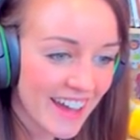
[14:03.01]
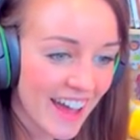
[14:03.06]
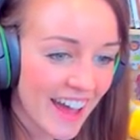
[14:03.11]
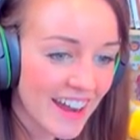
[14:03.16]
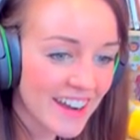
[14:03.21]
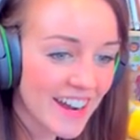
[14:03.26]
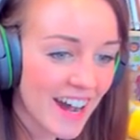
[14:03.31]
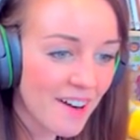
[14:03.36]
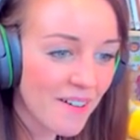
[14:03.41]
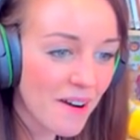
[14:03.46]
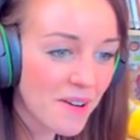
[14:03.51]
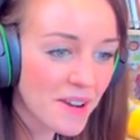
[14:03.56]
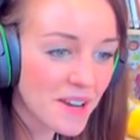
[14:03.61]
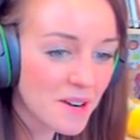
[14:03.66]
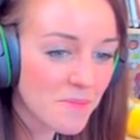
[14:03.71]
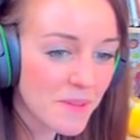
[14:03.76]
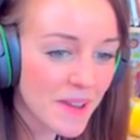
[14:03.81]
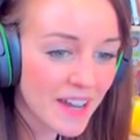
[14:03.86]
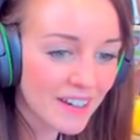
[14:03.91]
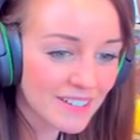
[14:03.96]
And now I'm going
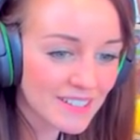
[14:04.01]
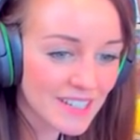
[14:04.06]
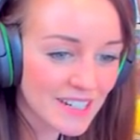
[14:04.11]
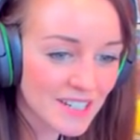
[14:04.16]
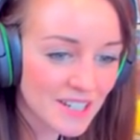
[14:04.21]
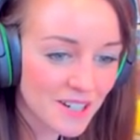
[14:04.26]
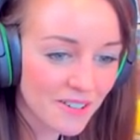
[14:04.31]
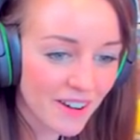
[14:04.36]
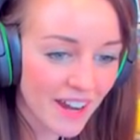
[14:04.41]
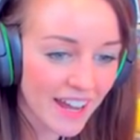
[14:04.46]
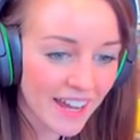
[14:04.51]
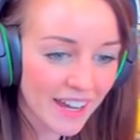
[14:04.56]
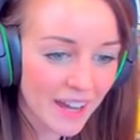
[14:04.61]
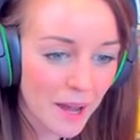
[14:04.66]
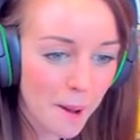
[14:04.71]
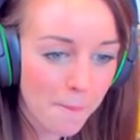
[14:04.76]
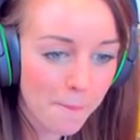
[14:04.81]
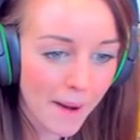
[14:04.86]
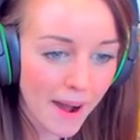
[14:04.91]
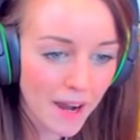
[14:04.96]
to be able to do like
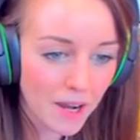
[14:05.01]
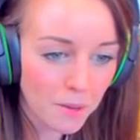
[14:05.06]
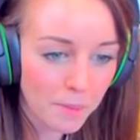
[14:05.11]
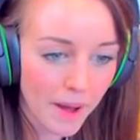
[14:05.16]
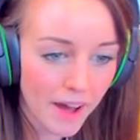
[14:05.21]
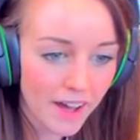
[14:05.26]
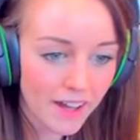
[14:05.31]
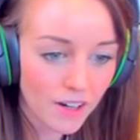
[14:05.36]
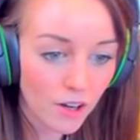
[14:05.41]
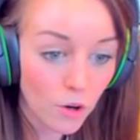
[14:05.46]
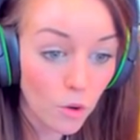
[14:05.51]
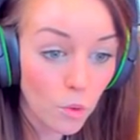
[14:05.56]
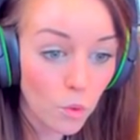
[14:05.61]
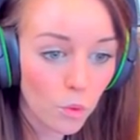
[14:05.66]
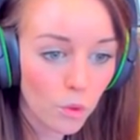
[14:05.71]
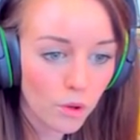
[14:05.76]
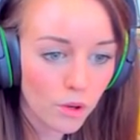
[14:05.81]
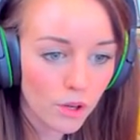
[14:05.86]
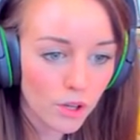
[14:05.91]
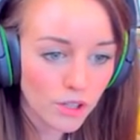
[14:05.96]
her back pattern.
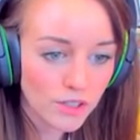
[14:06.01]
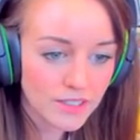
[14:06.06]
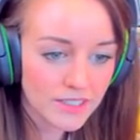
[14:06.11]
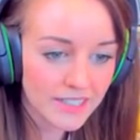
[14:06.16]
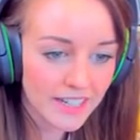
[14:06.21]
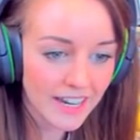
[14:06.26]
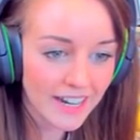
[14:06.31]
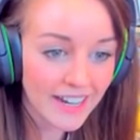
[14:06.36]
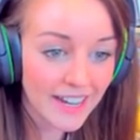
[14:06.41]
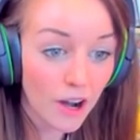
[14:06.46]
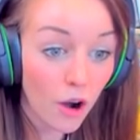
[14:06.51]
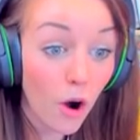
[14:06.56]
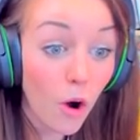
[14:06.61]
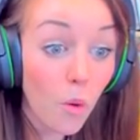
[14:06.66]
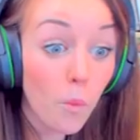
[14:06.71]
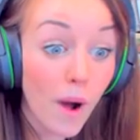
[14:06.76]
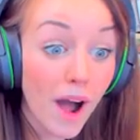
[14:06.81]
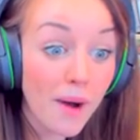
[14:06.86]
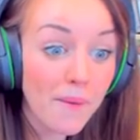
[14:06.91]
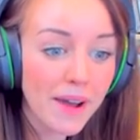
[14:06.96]
Ooh, skinny. Oh,
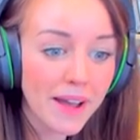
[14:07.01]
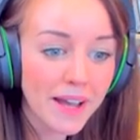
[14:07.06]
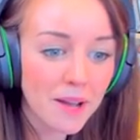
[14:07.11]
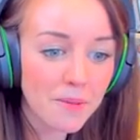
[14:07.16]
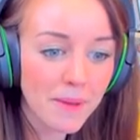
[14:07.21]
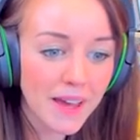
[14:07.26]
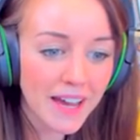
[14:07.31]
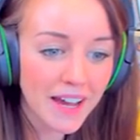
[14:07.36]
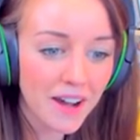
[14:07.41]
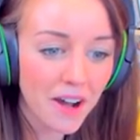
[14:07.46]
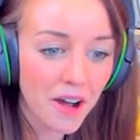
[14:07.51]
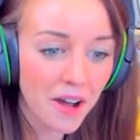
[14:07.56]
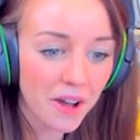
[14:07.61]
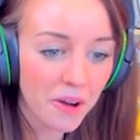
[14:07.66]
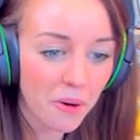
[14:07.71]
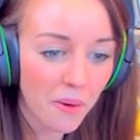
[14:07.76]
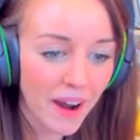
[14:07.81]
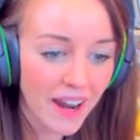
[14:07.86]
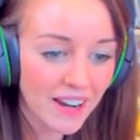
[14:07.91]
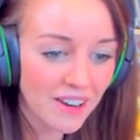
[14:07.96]
wow. I can make her
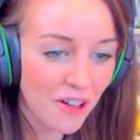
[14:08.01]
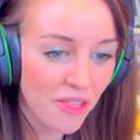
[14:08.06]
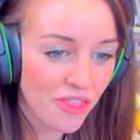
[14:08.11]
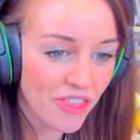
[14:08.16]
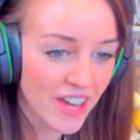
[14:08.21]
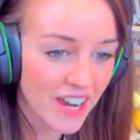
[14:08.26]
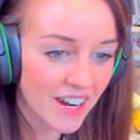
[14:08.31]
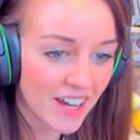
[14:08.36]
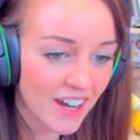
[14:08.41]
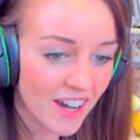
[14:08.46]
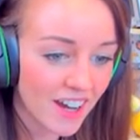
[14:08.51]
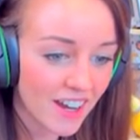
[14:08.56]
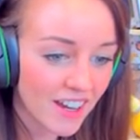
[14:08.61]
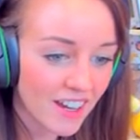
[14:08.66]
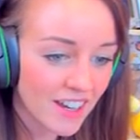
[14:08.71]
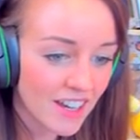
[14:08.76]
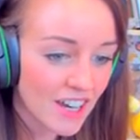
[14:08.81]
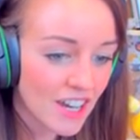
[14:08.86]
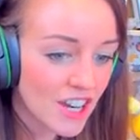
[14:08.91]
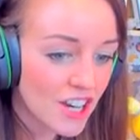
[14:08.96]
quite a lot thinner.
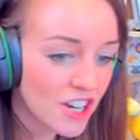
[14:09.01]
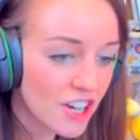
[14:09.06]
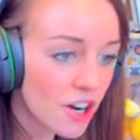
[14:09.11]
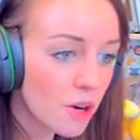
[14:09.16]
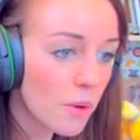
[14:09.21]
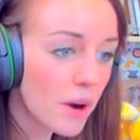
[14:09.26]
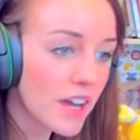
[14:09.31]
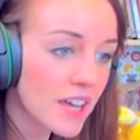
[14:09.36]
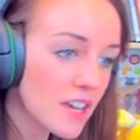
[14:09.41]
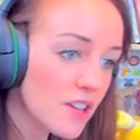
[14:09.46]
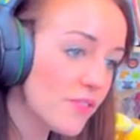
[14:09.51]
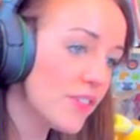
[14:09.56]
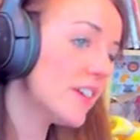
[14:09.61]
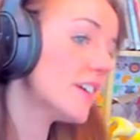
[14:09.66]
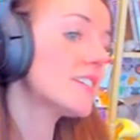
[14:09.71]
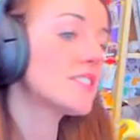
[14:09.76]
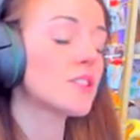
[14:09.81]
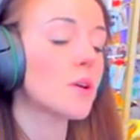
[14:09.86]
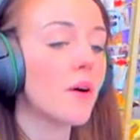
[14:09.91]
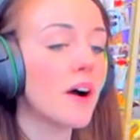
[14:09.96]
You know what? Eevee
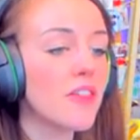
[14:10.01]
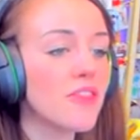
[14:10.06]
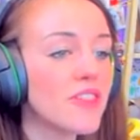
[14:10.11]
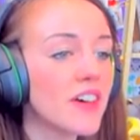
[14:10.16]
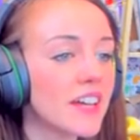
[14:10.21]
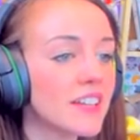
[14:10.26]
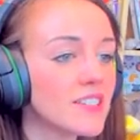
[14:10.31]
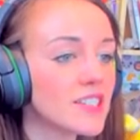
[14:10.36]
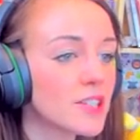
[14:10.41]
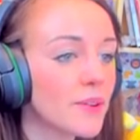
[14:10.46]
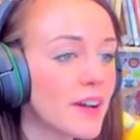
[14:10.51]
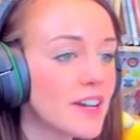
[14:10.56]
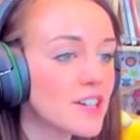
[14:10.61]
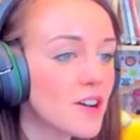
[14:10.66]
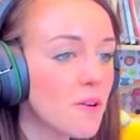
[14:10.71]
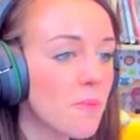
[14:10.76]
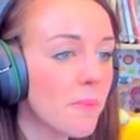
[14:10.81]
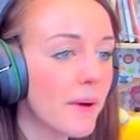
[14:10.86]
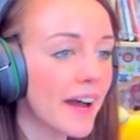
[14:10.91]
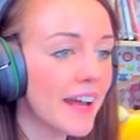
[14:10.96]
is quite thin, so I
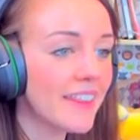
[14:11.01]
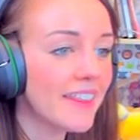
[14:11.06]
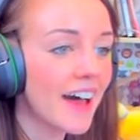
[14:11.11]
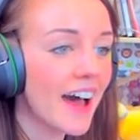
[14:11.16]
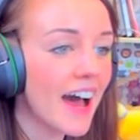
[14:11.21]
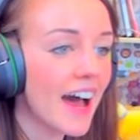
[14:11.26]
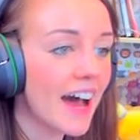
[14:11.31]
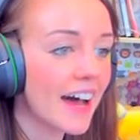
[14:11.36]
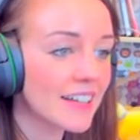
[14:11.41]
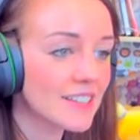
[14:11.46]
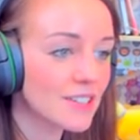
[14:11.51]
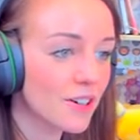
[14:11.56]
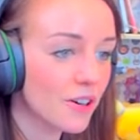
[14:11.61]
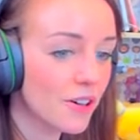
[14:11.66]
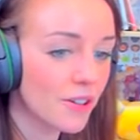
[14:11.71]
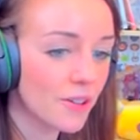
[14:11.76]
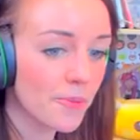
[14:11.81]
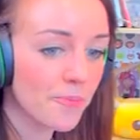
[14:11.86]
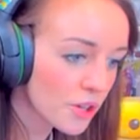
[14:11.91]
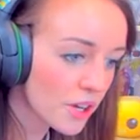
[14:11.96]
don't mind that at
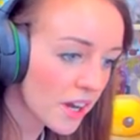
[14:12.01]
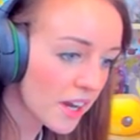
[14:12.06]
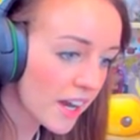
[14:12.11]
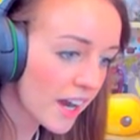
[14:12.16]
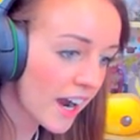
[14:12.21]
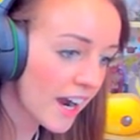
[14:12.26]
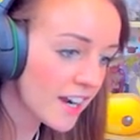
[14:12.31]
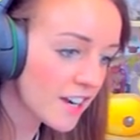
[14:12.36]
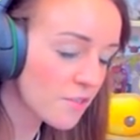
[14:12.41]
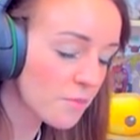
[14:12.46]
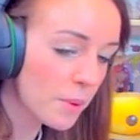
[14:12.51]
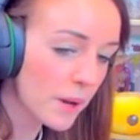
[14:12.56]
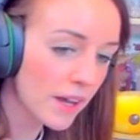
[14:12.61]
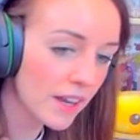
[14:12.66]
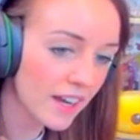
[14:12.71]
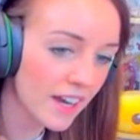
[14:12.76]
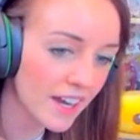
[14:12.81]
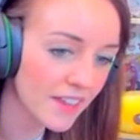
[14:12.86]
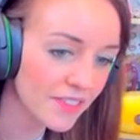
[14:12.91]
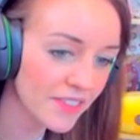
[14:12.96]
all. You can kind of put
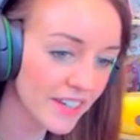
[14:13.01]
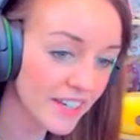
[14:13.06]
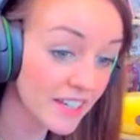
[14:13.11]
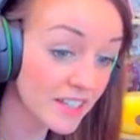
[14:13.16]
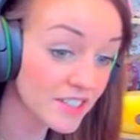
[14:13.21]
like the...